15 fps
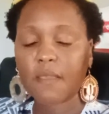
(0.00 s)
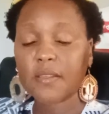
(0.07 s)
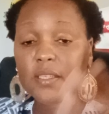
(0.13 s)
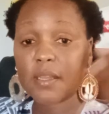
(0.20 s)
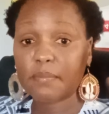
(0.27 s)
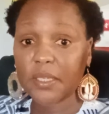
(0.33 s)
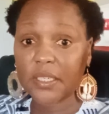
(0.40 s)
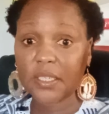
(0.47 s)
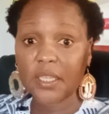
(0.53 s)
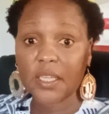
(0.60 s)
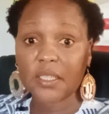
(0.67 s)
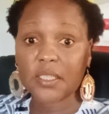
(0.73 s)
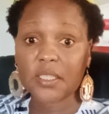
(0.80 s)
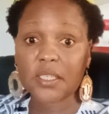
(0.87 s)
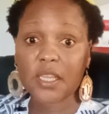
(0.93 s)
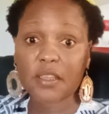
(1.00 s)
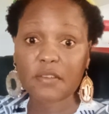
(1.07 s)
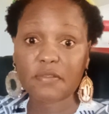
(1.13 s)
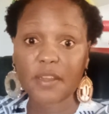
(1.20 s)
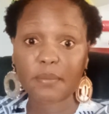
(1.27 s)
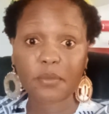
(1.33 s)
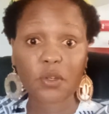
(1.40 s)
somebody can say
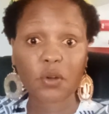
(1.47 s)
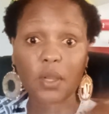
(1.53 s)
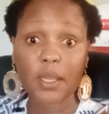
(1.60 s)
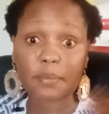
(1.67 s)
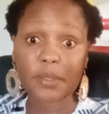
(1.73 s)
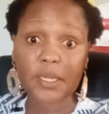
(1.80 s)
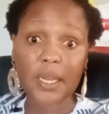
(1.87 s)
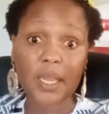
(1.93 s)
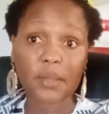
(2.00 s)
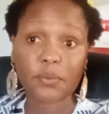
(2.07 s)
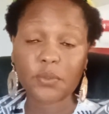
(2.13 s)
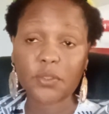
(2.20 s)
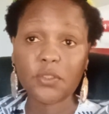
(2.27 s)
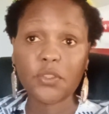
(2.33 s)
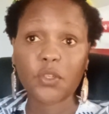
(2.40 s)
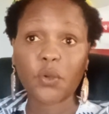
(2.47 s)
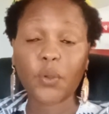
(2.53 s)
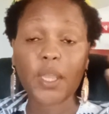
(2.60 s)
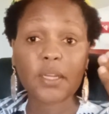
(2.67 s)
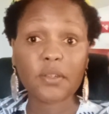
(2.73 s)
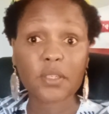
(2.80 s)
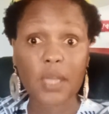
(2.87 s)
if I'm wrong, I mean, I wouldn't know.
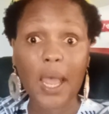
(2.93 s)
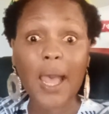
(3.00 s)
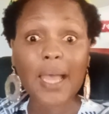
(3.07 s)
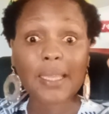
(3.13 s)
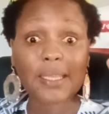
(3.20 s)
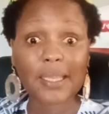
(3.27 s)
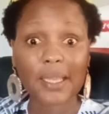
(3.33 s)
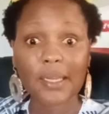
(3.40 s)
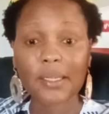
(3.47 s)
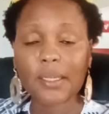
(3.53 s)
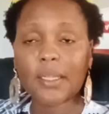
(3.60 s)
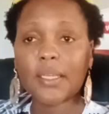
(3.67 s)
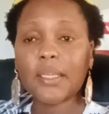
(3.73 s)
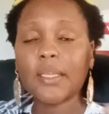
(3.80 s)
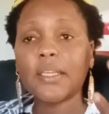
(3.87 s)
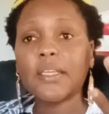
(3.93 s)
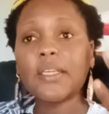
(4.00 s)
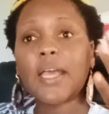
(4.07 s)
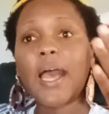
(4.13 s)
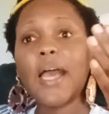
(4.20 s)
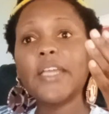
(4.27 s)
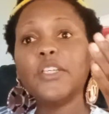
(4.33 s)
And again,
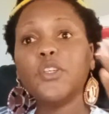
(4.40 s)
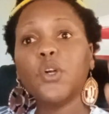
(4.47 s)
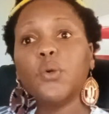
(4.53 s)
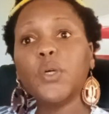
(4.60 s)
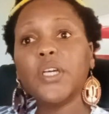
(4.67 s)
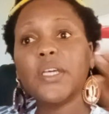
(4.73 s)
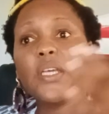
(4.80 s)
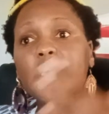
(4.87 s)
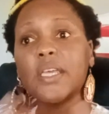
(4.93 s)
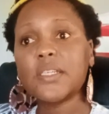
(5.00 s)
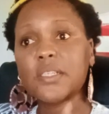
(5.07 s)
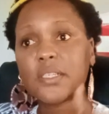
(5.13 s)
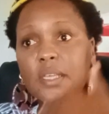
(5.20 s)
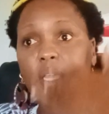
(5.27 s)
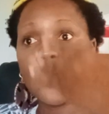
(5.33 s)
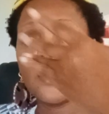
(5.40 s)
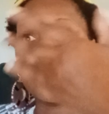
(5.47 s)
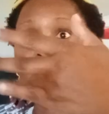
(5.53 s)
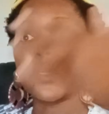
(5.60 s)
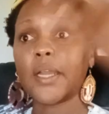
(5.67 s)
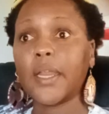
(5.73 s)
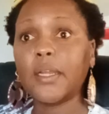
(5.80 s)
I know her as a
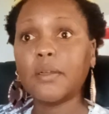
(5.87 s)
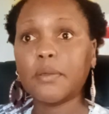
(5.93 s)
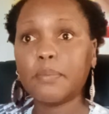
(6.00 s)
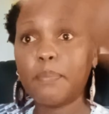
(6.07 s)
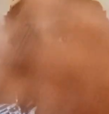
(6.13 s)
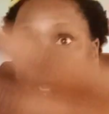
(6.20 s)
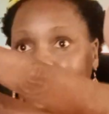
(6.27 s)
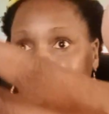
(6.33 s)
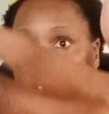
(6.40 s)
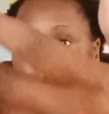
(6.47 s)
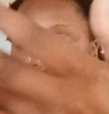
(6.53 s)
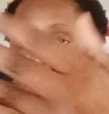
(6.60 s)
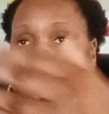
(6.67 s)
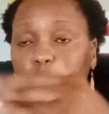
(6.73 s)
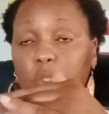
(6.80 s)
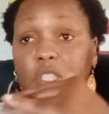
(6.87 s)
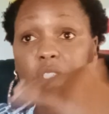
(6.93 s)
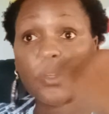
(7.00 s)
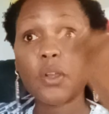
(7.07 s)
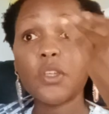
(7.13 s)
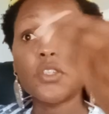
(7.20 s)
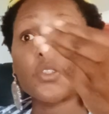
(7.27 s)
grandparent, which
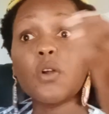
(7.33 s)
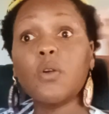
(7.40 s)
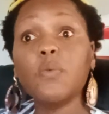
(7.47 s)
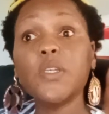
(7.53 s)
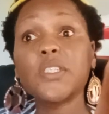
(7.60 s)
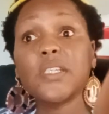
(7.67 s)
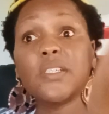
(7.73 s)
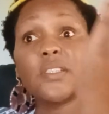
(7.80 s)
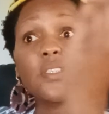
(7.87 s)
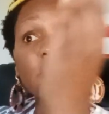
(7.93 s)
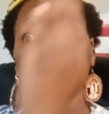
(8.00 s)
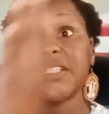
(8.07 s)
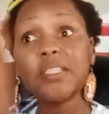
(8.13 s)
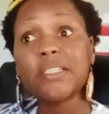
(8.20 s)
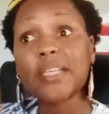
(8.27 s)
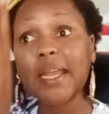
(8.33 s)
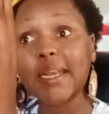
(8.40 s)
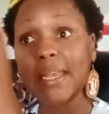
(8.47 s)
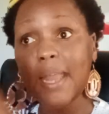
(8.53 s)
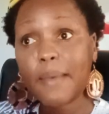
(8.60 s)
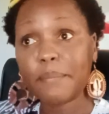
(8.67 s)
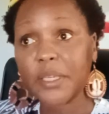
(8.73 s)
is always a different
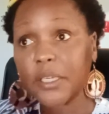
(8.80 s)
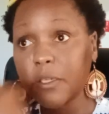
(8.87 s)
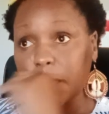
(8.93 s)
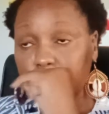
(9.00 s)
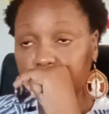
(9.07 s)
dynamic